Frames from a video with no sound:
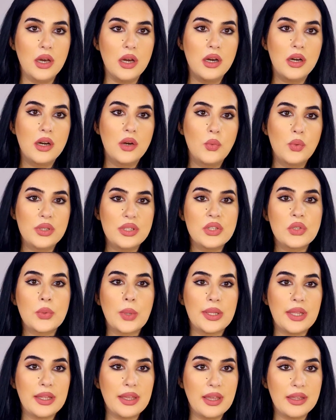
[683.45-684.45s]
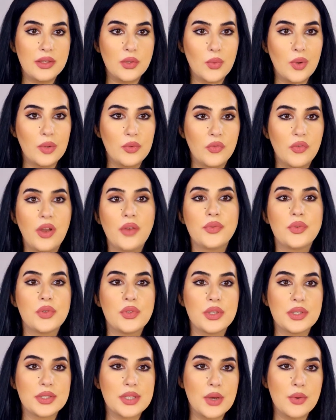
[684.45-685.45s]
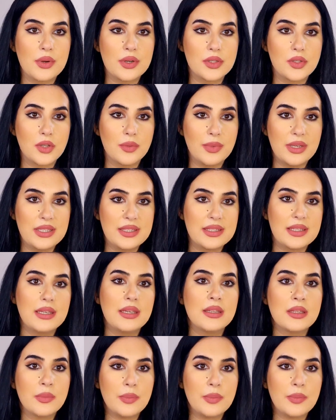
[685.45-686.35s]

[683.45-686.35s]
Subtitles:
With this one I get around 5 to 6 hours on my skin,